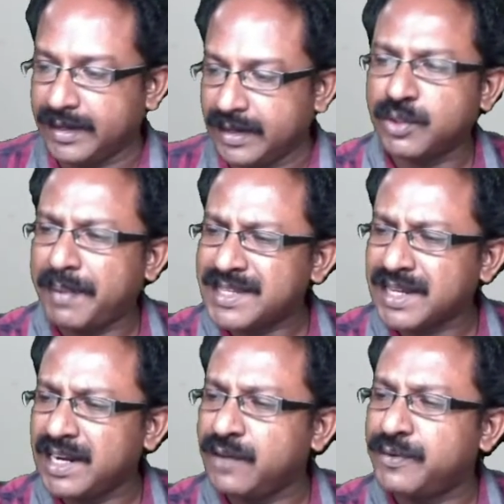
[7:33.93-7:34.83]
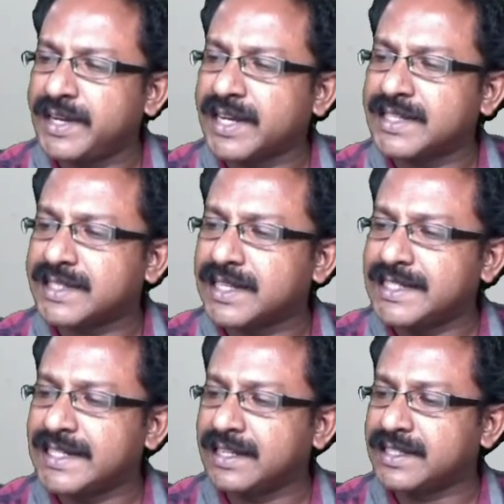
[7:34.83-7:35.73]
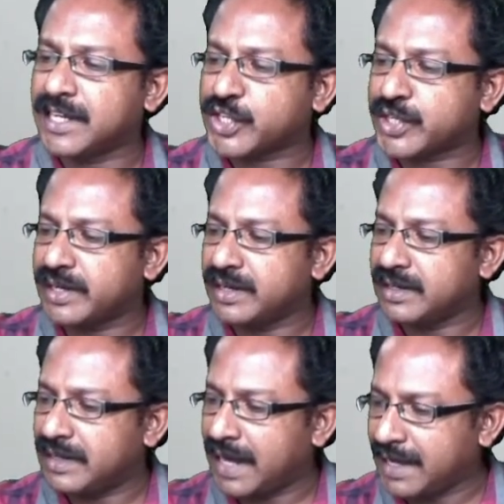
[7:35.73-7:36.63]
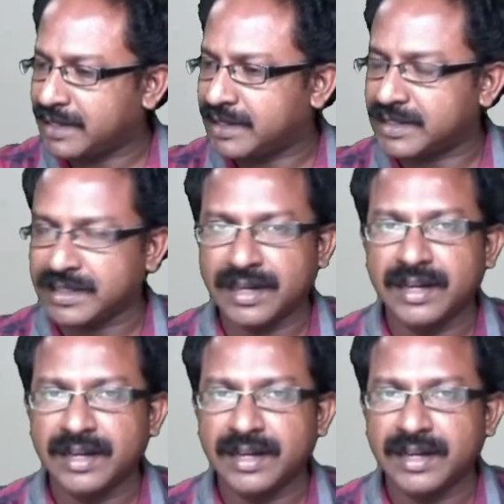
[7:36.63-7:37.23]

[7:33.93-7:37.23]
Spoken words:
So basically, if you take a sagittal section like this,